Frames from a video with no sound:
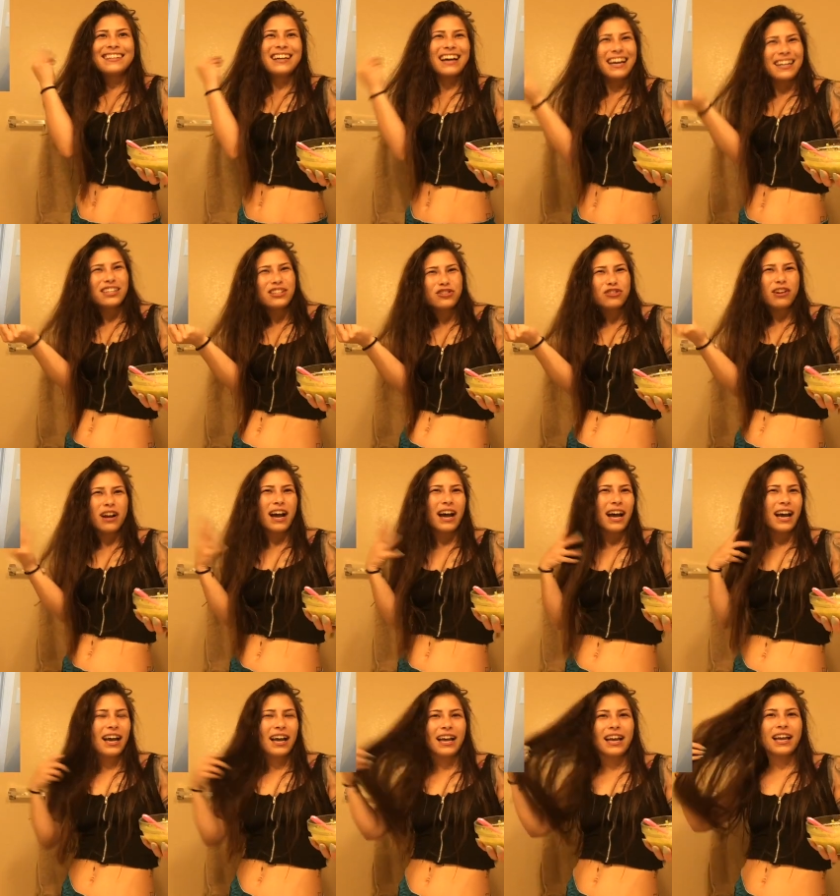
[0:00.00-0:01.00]
Kind of
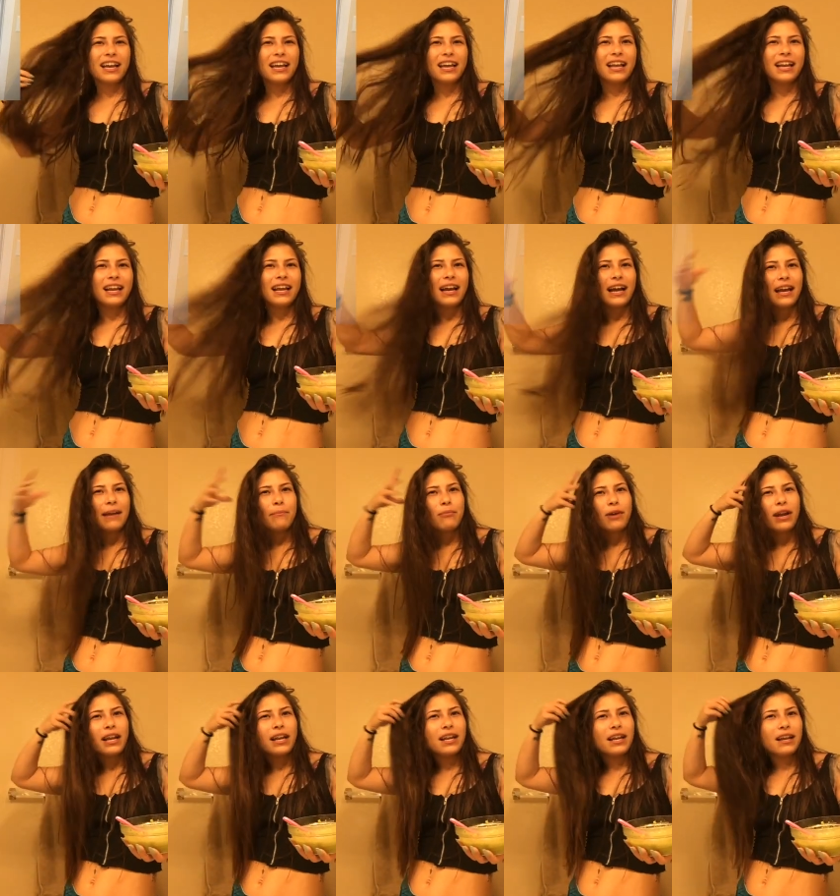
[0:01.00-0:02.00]
dry, and I
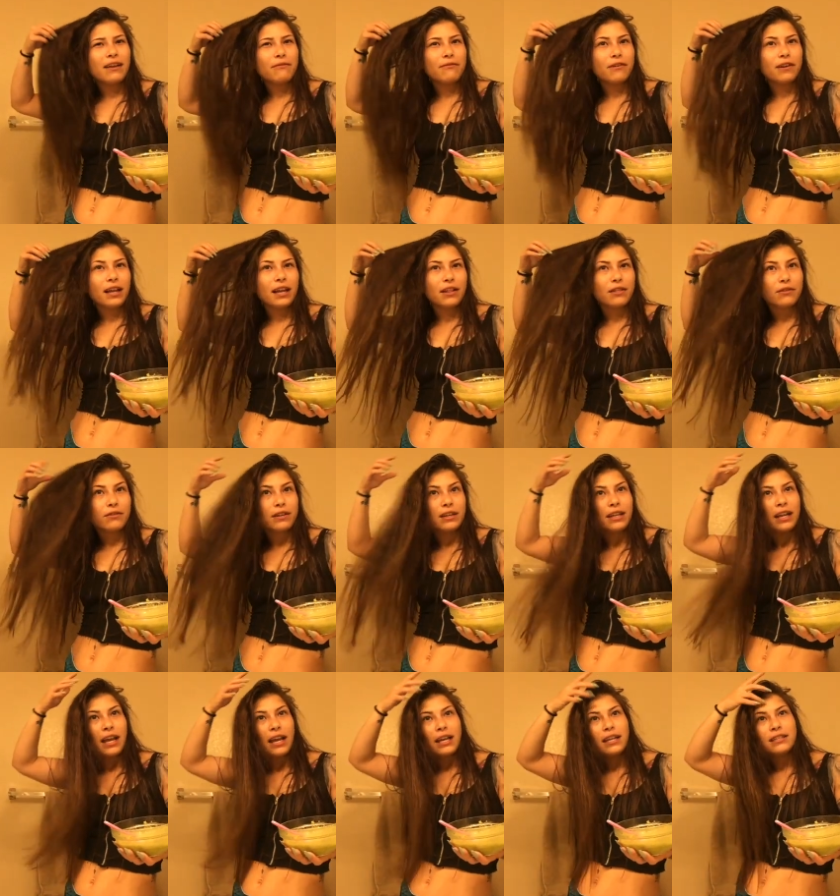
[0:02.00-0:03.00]
braided it for like 3
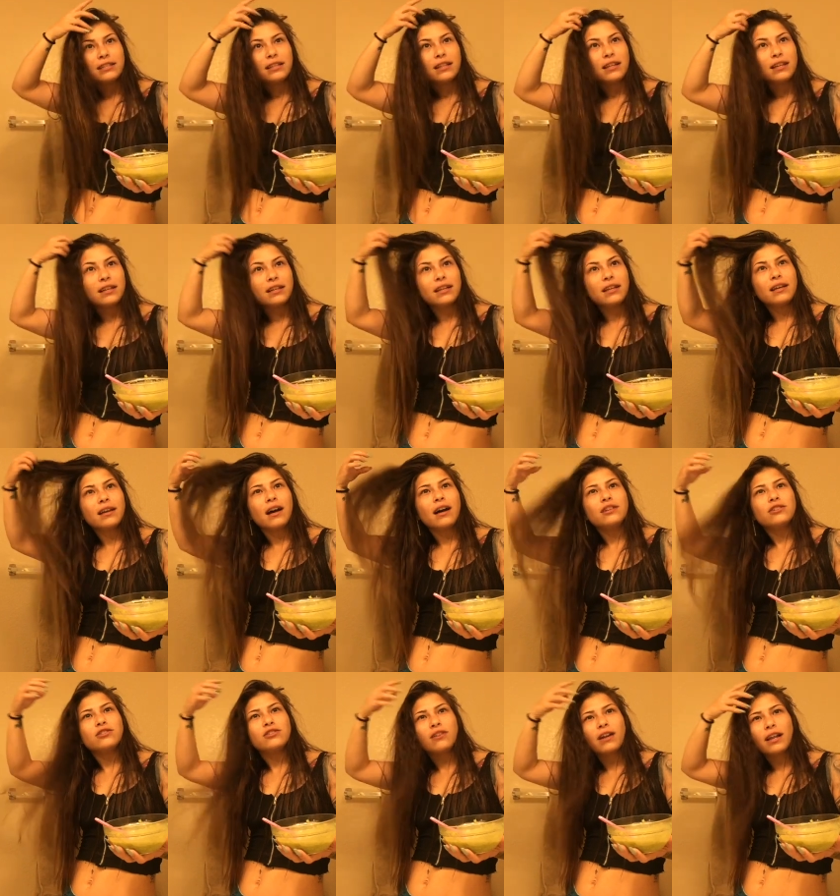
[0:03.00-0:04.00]
days, and then it
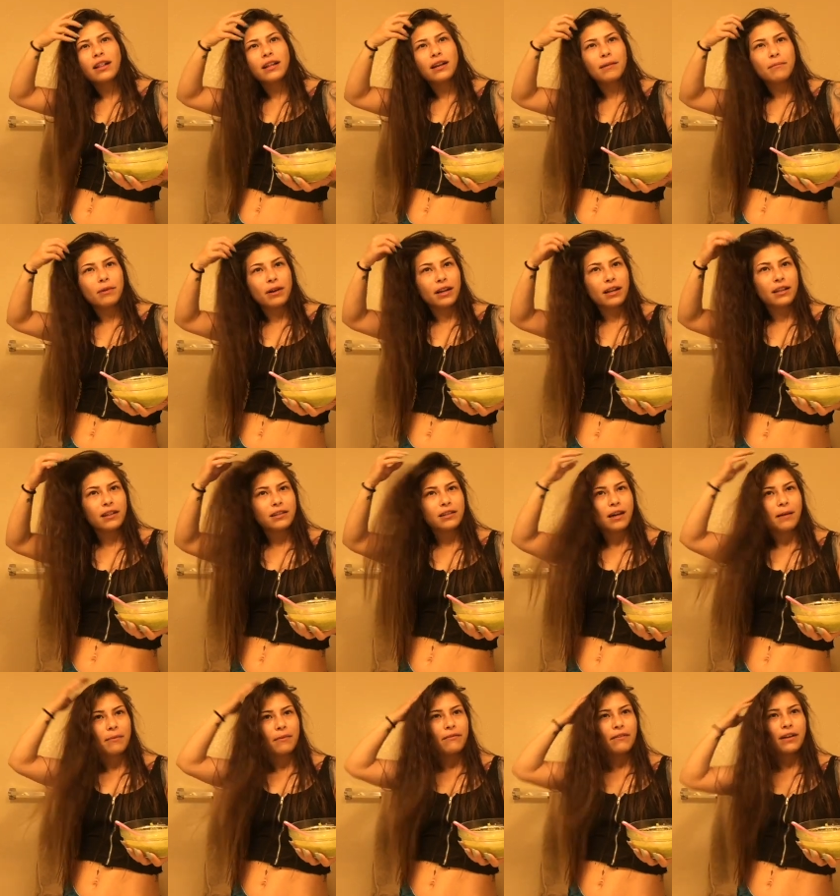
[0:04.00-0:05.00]
got straight, and then I braided the
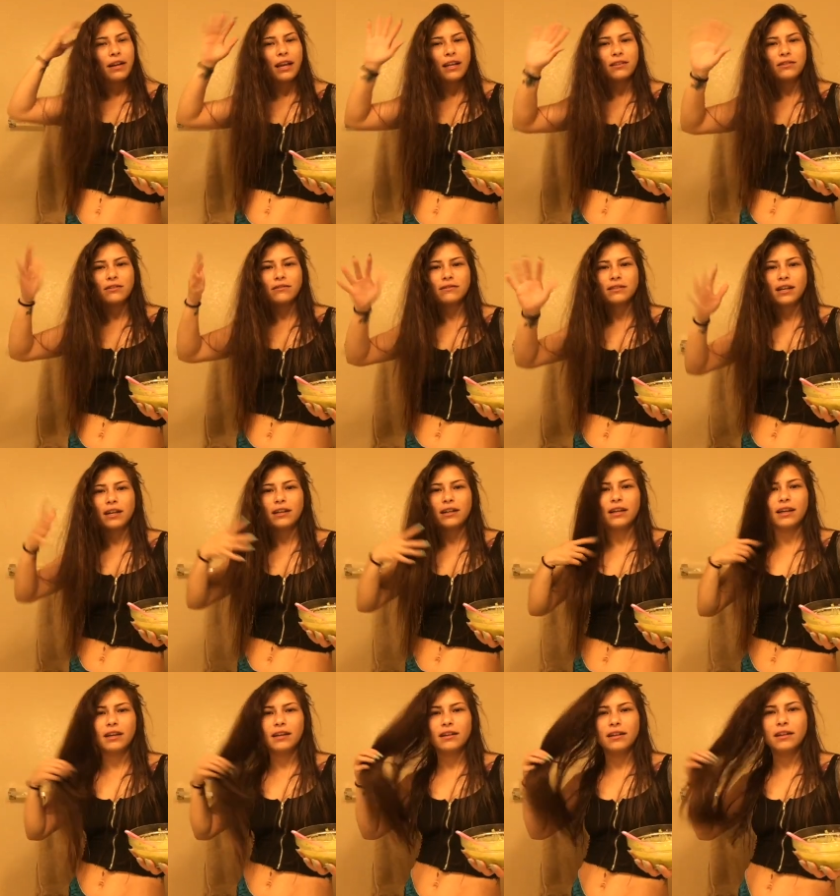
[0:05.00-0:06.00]
top of it again, so it's kind of
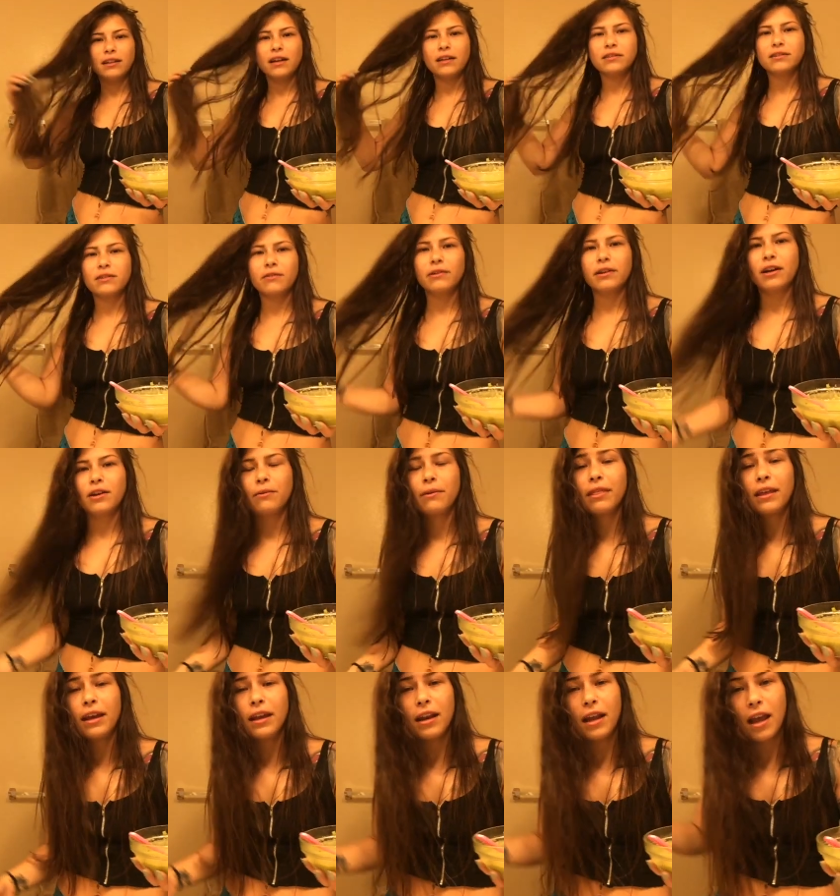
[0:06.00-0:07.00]
like a lot's going on
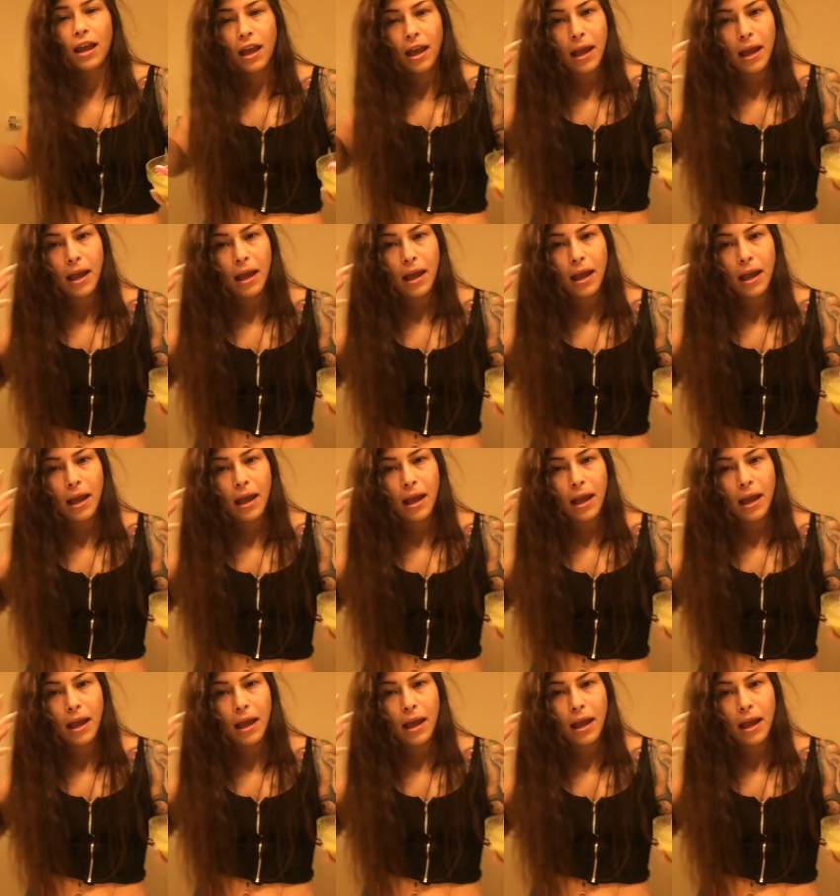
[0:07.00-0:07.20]
with it.